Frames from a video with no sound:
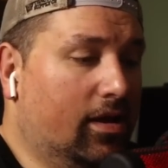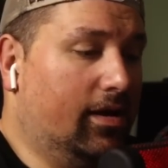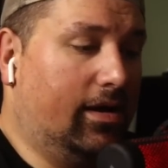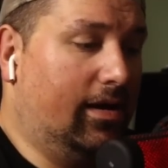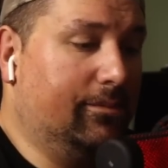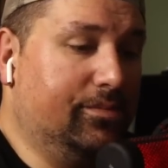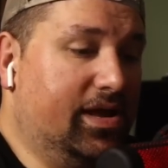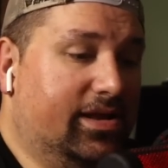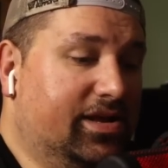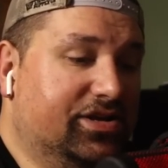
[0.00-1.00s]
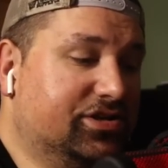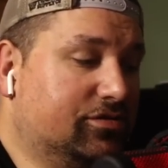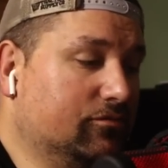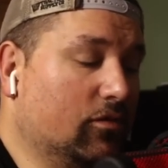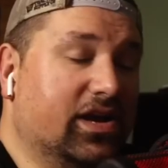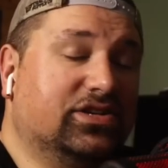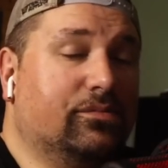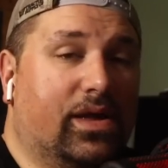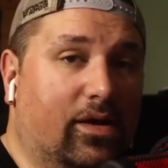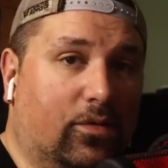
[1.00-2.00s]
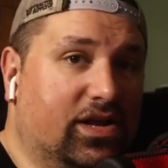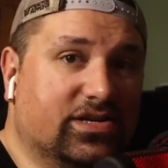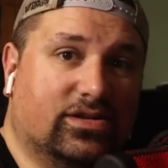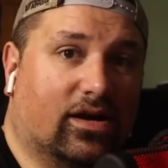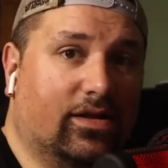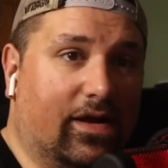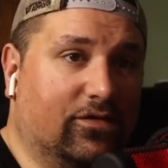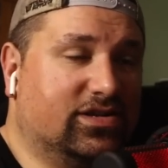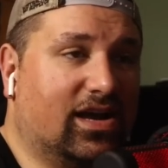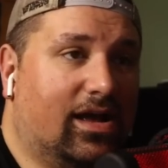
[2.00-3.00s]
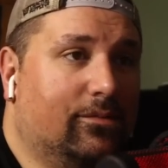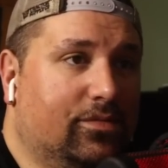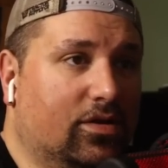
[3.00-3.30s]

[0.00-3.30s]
in his resume, what he's done every time,